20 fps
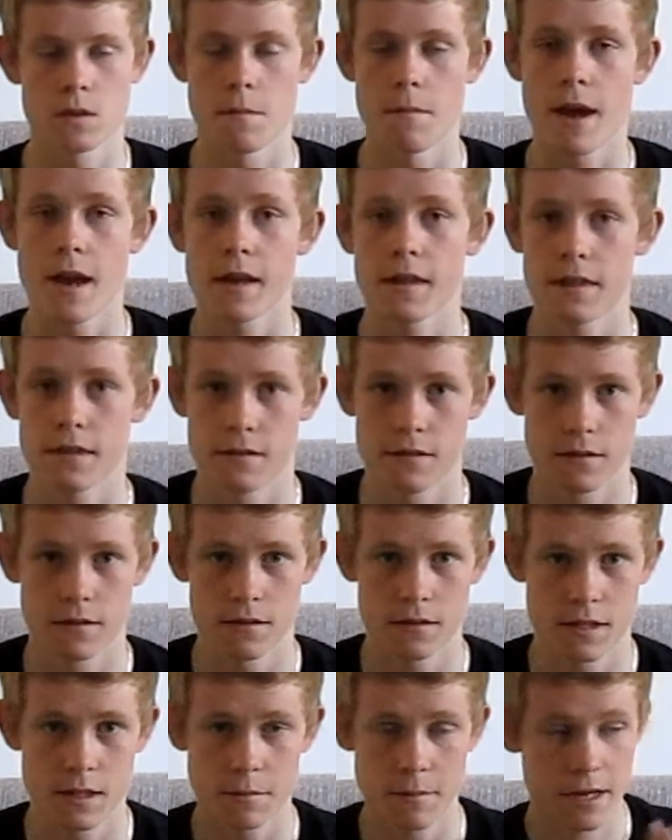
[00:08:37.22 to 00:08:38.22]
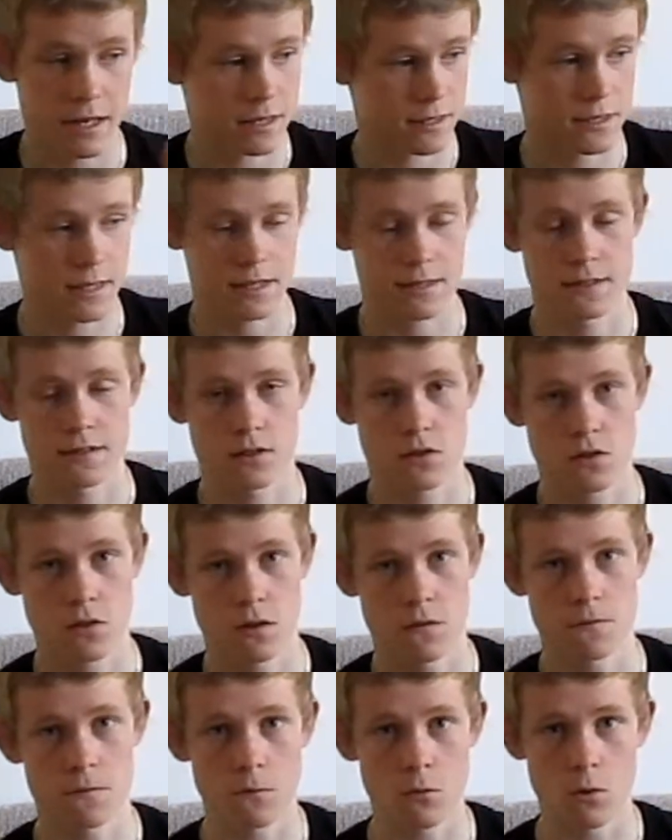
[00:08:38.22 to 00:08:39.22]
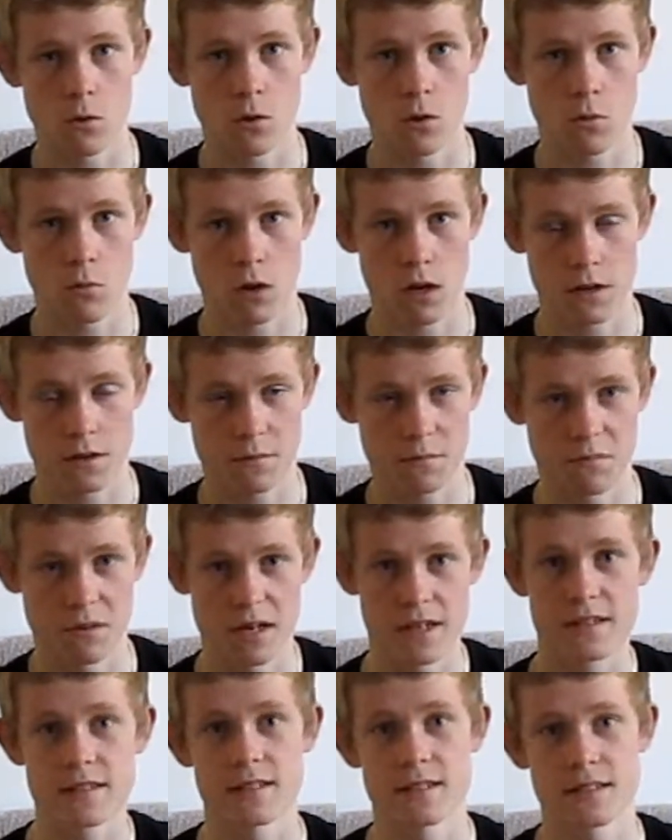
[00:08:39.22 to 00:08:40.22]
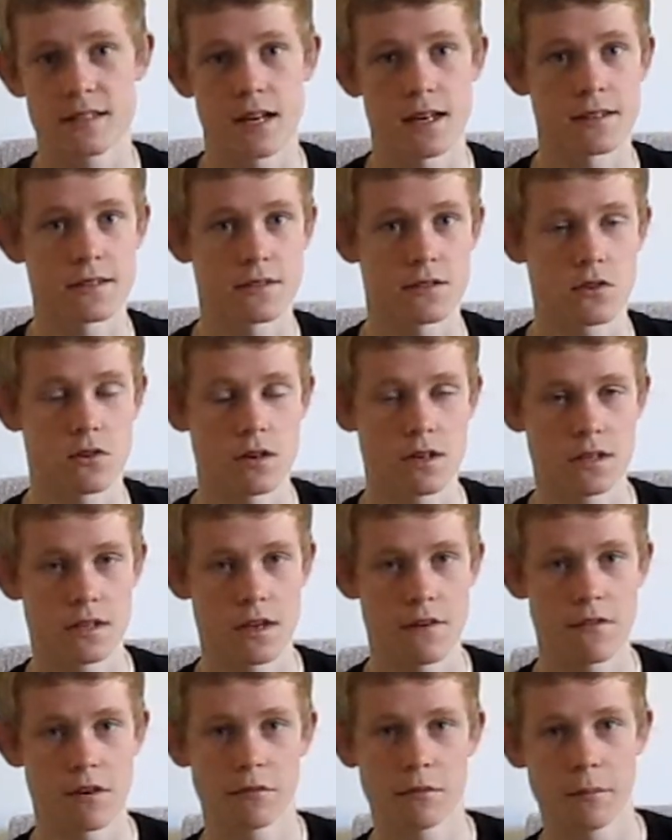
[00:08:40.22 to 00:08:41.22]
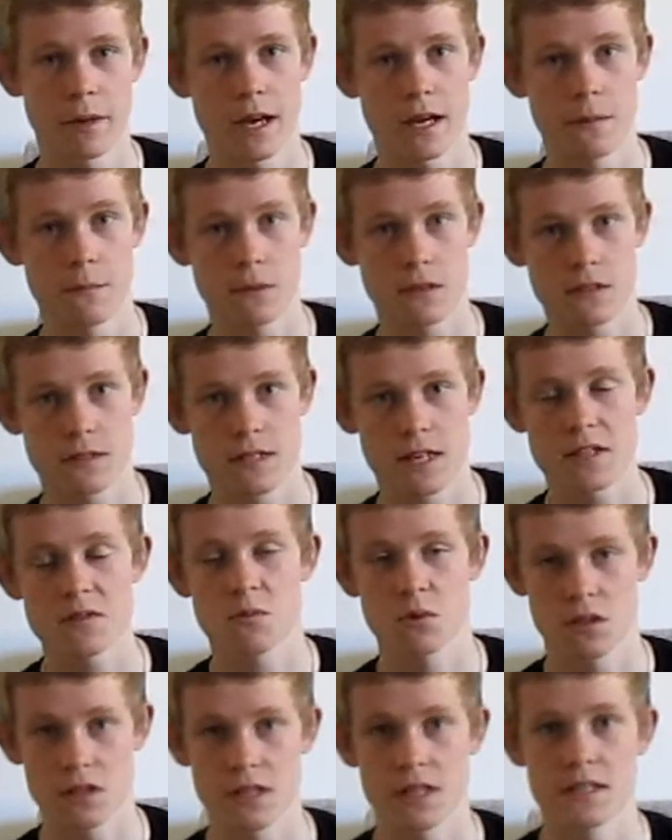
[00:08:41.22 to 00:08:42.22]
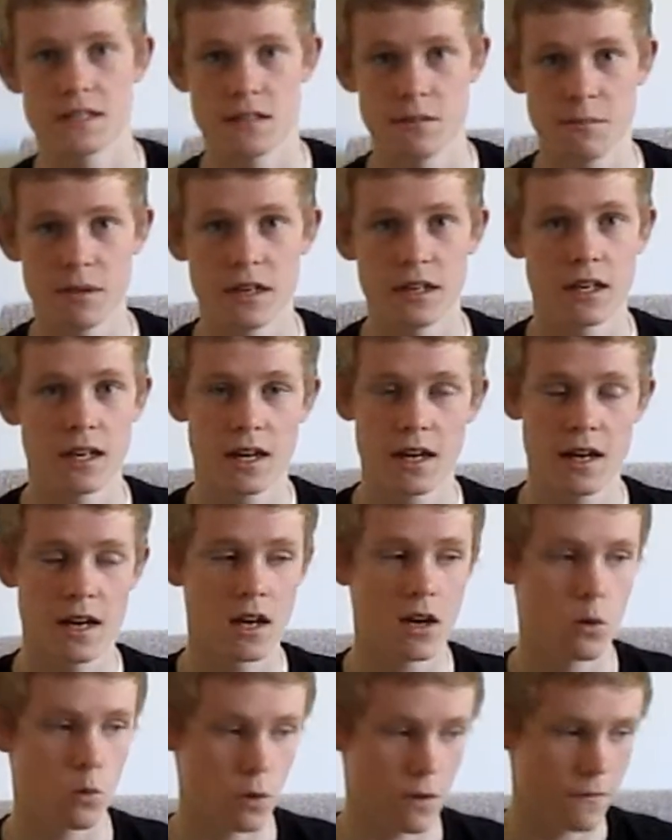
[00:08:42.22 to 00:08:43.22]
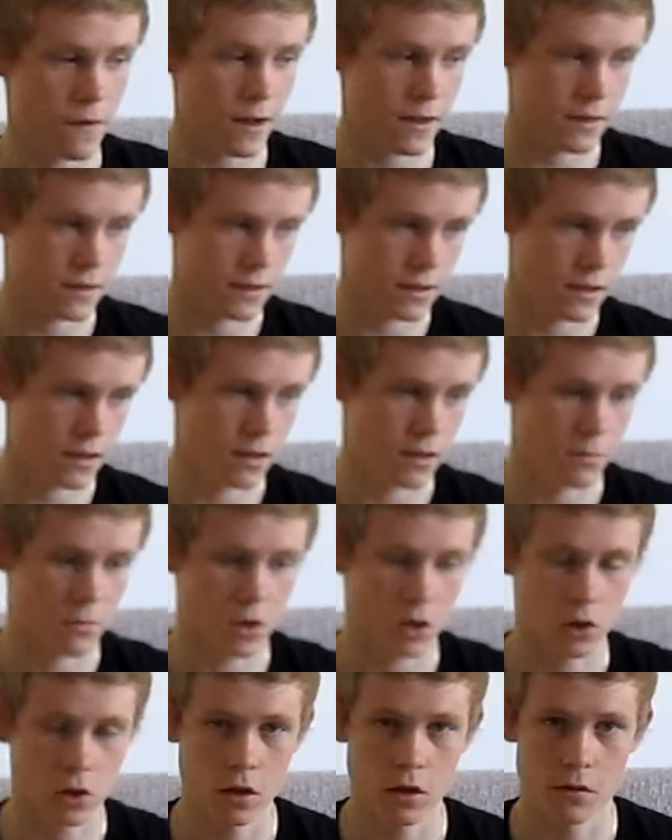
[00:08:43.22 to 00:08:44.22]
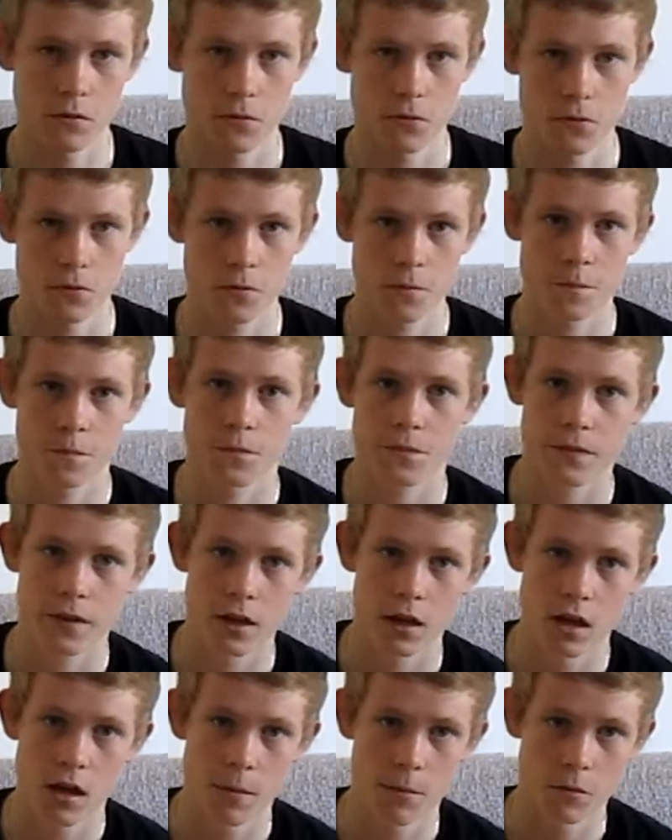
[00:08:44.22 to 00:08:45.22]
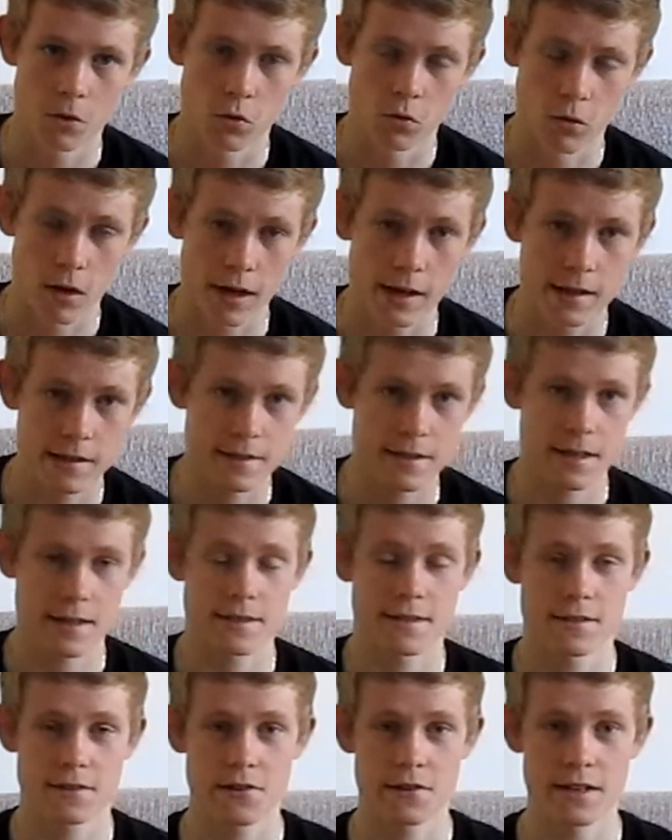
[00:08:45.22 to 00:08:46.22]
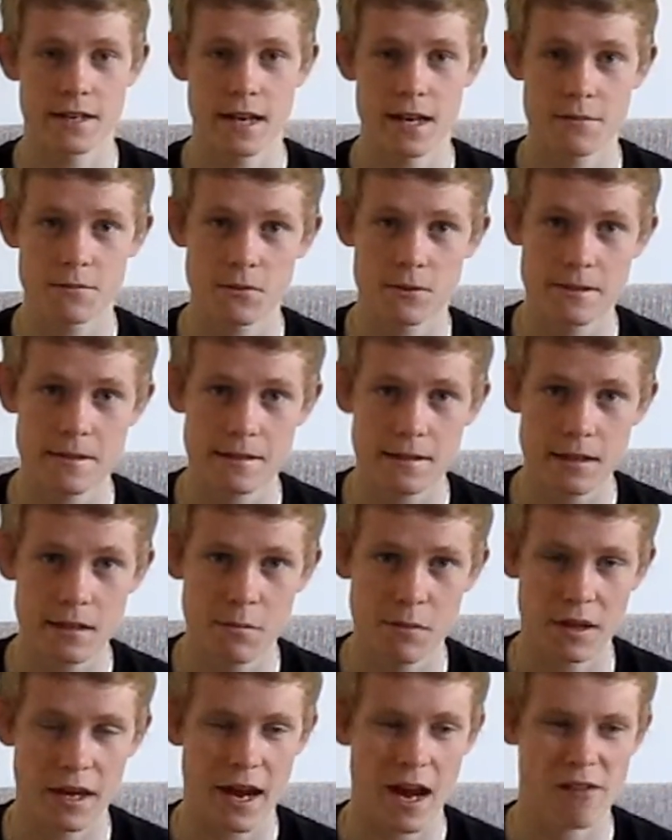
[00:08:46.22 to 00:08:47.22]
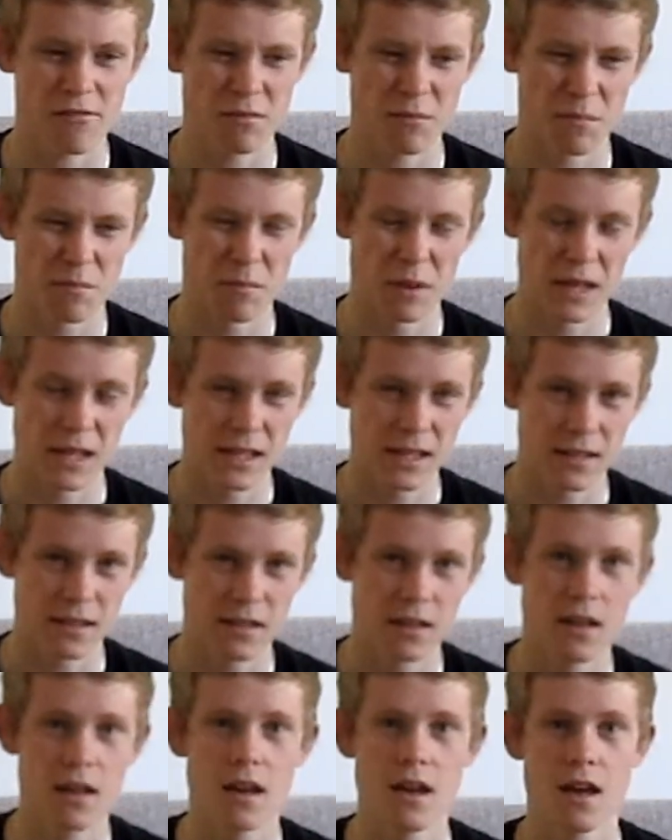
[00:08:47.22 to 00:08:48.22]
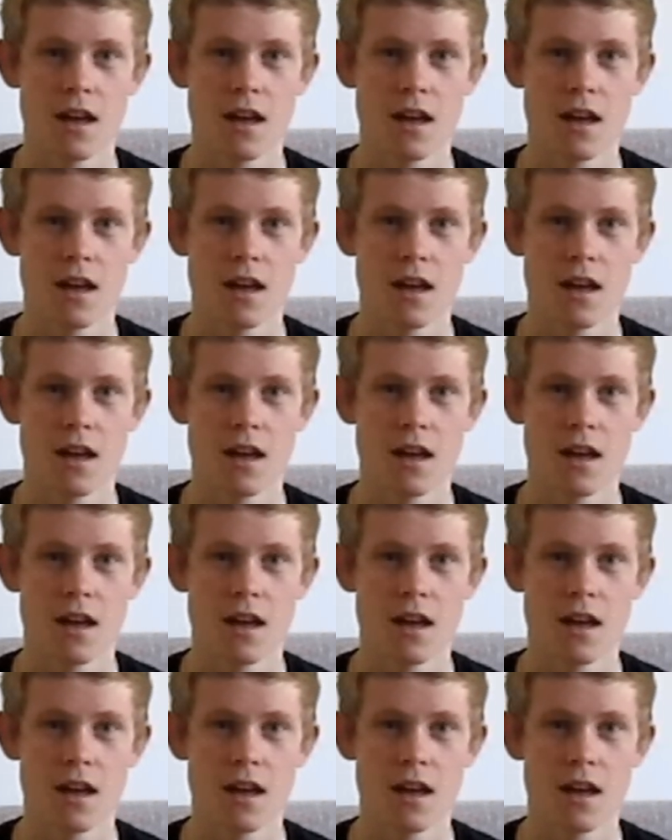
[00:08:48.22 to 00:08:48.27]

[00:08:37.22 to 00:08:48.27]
make Assassin's Creed 4 one of the best Assassin's Creeds they've ever made, because that's what it needs to be. We've had a lot of great Assassin's Creed games recently, but they haven't been